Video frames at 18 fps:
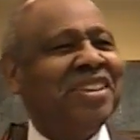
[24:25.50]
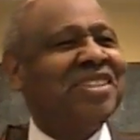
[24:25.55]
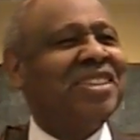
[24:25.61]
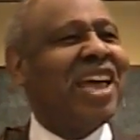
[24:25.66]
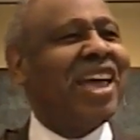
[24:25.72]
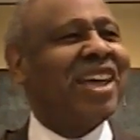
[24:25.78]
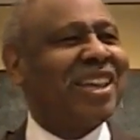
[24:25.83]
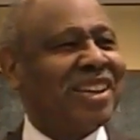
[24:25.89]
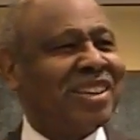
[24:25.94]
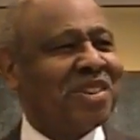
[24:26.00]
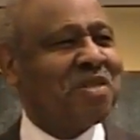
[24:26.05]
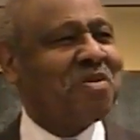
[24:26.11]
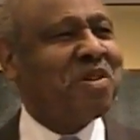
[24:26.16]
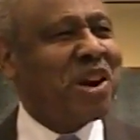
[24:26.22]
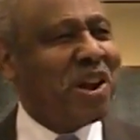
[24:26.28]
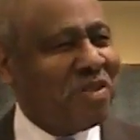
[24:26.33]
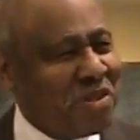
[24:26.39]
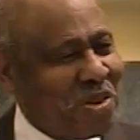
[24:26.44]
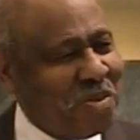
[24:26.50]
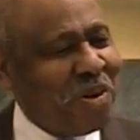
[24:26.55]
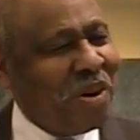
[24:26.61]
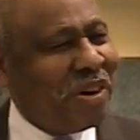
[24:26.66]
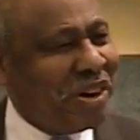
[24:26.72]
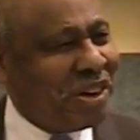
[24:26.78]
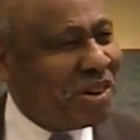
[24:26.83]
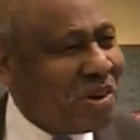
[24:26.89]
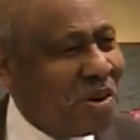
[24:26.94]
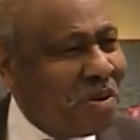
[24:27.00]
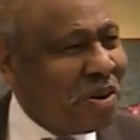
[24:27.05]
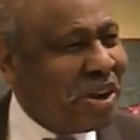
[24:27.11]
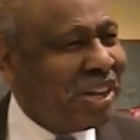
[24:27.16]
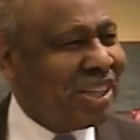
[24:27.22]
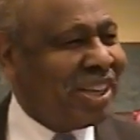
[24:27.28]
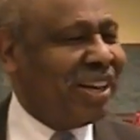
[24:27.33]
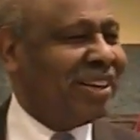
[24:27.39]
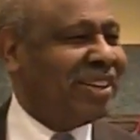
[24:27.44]
Take it, do whatever you want to do
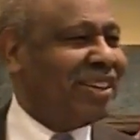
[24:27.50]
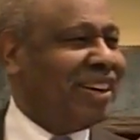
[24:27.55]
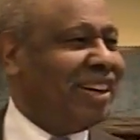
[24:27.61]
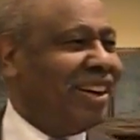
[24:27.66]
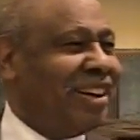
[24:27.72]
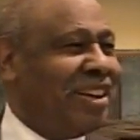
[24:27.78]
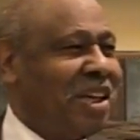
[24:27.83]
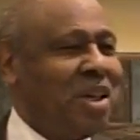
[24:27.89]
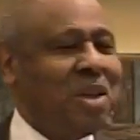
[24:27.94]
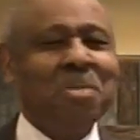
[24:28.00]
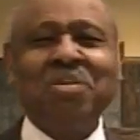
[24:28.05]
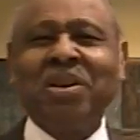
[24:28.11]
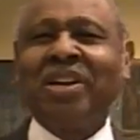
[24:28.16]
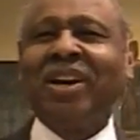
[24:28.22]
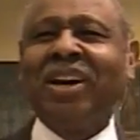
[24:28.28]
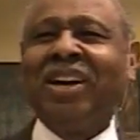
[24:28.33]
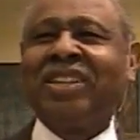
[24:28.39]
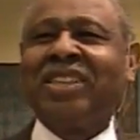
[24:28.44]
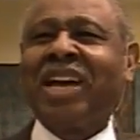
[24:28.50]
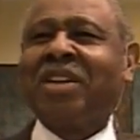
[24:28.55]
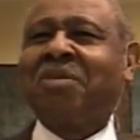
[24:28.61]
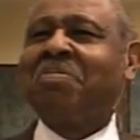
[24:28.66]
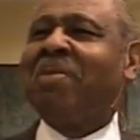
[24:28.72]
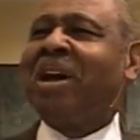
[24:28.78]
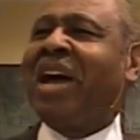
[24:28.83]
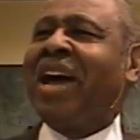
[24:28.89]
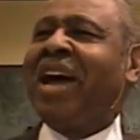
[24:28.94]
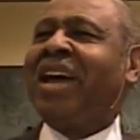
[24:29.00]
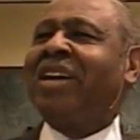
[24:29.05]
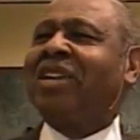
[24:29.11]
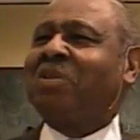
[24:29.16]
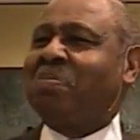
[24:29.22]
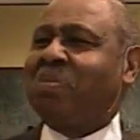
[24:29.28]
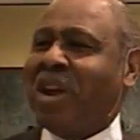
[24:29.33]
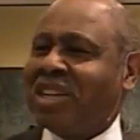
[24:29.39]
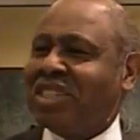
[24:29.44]
with it. Because that's my
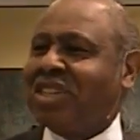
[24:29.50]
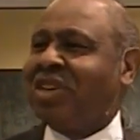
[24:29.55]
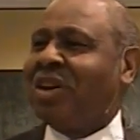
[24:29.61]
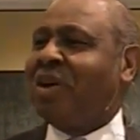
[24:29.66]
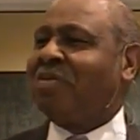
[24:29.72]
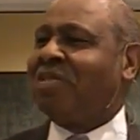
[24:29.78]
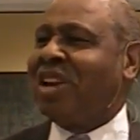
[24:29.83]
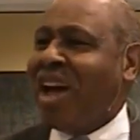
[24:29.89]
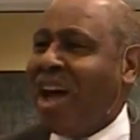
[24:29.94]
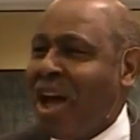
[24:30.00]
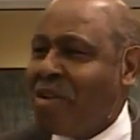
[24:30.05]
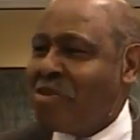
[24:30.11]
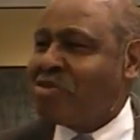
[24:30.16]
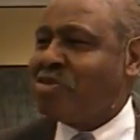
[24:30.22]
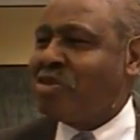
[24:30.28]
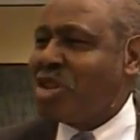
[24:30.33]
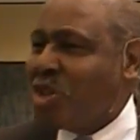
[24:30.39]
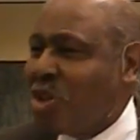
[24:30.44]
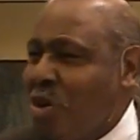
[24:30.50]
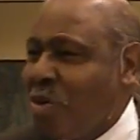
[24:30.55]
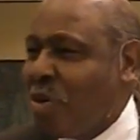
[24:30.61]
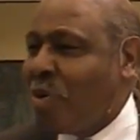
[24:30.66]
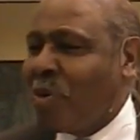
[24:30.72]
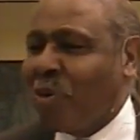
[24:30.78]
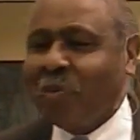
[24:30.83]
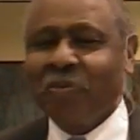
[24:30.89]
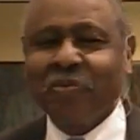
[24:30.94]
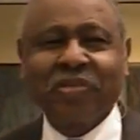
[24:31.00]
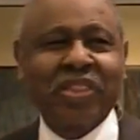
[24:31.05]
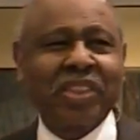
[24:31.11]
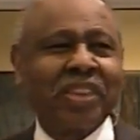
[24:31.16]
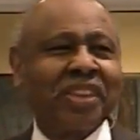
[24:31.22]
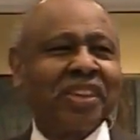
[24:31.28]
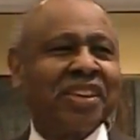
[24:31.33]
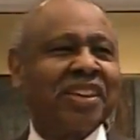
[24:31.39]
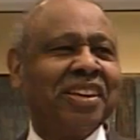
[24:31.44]
expression of love for you.
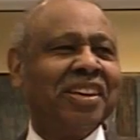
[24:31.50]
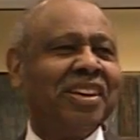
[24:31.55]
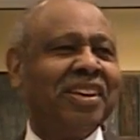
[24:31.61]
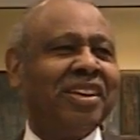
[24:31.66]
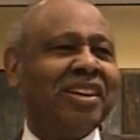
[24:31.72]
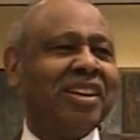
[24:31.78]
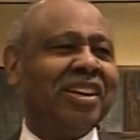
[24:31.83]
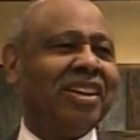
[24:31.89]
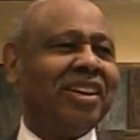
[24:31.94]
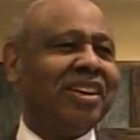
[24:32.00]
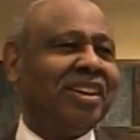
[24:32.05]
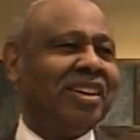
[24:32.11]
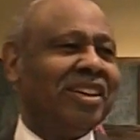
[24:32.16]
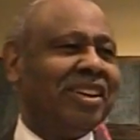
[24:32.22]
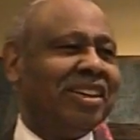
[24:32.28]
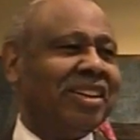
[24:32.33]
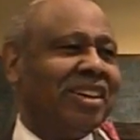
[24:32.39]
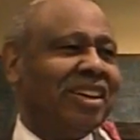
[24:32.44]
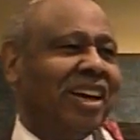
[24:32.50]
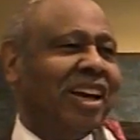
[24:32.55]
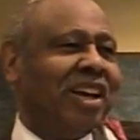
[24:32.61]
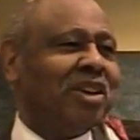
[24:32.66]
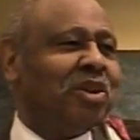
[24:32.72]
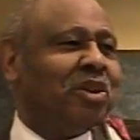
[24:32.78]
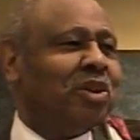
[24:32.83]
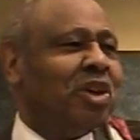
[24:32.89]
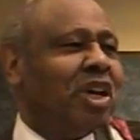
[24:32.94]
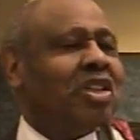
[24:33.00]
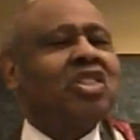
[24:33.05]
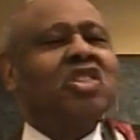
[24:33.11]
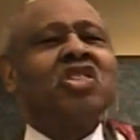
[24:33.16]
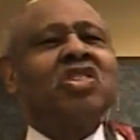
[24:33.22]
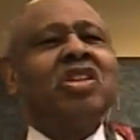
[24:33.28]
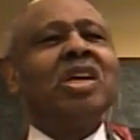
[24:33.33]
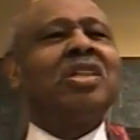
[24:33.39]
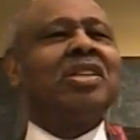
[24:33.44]
Amen. Yeah, you
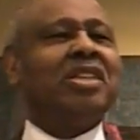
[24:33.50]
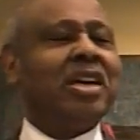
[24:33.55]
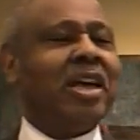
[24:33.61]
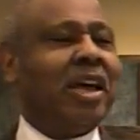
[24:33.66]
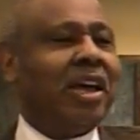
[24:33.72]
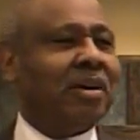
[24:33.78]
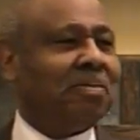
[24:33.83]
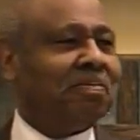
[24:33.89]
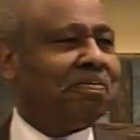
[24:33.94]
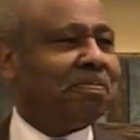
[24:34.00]
just stick there.